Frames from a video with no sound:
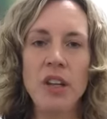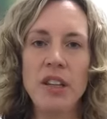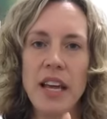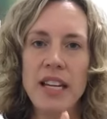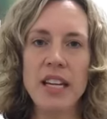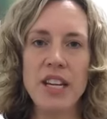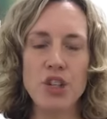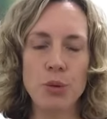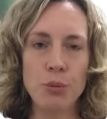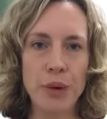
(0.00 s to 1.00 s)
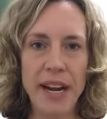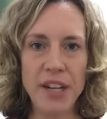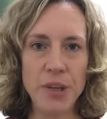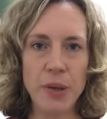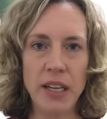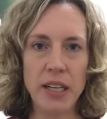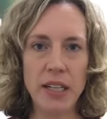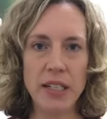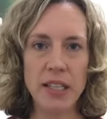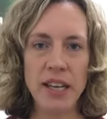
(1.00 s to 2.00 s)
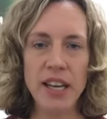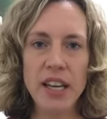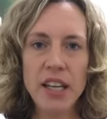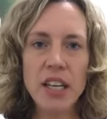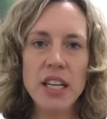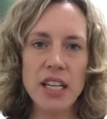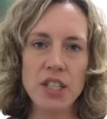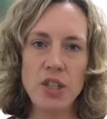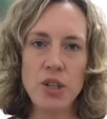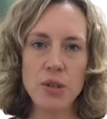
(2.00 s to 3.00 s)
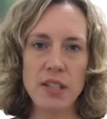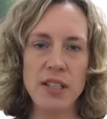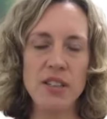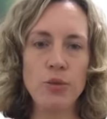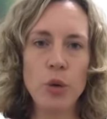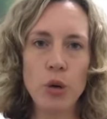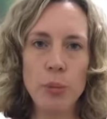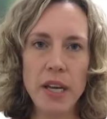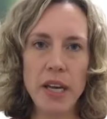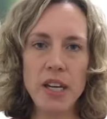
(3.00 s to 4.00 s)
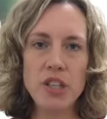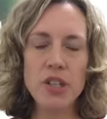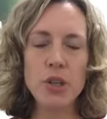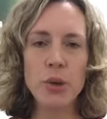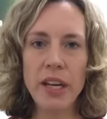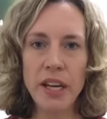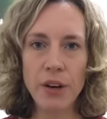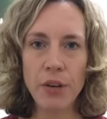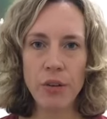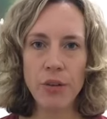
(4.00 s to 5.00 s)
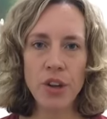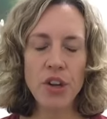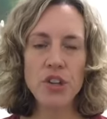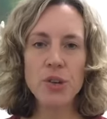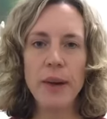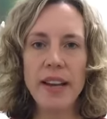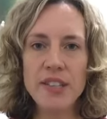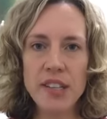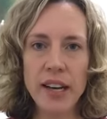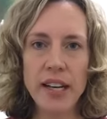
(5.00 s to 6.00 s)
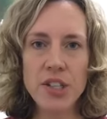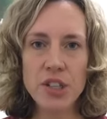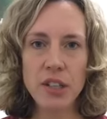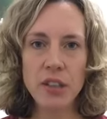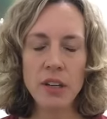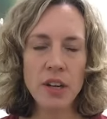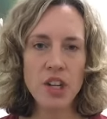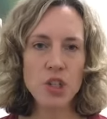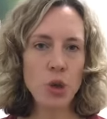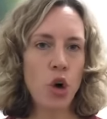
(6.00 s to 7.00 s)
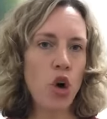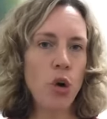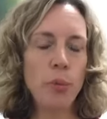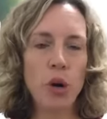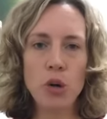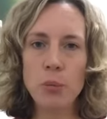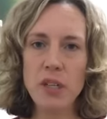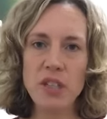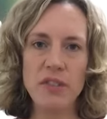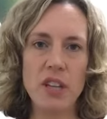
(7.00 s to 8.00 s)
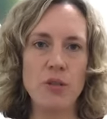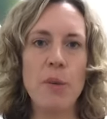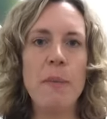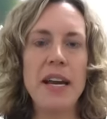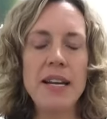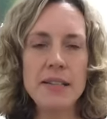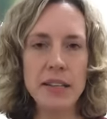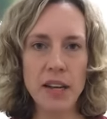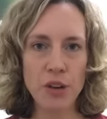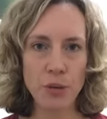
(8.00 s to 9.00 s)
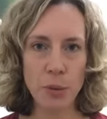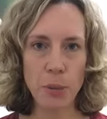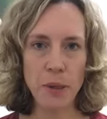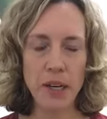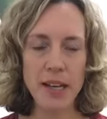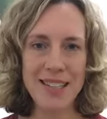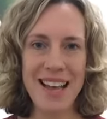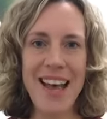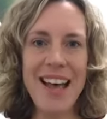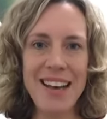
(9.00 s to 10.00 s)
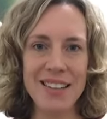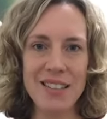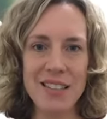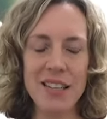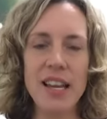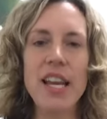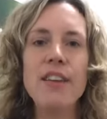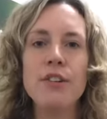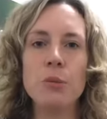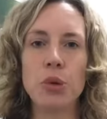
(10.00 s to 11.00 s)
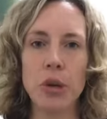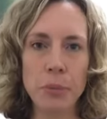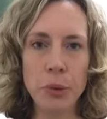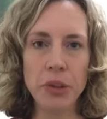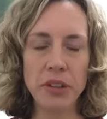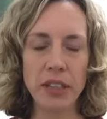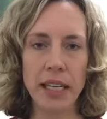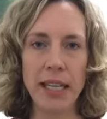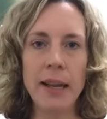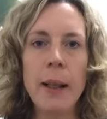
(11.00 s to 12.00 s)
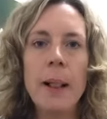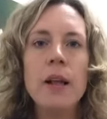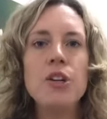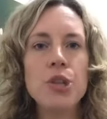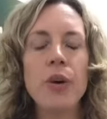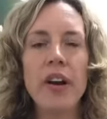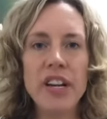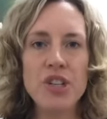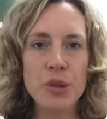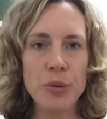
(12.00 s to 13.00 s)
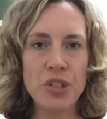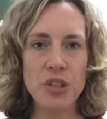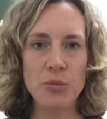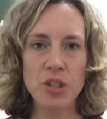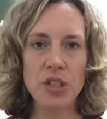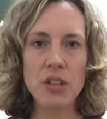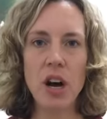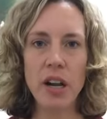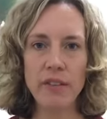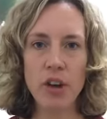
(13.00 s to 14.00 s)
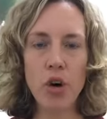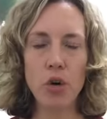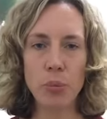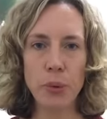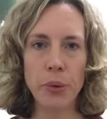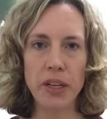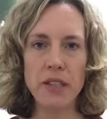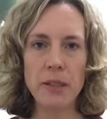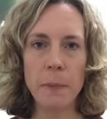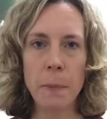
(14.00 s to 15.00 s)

They connect your brain and your heart. It connects to your sense of well-being, to your health, to anti-aging, to a whole bunch of other amazing health properties, and even more importantly, to our intuition, which is kind of the whole point.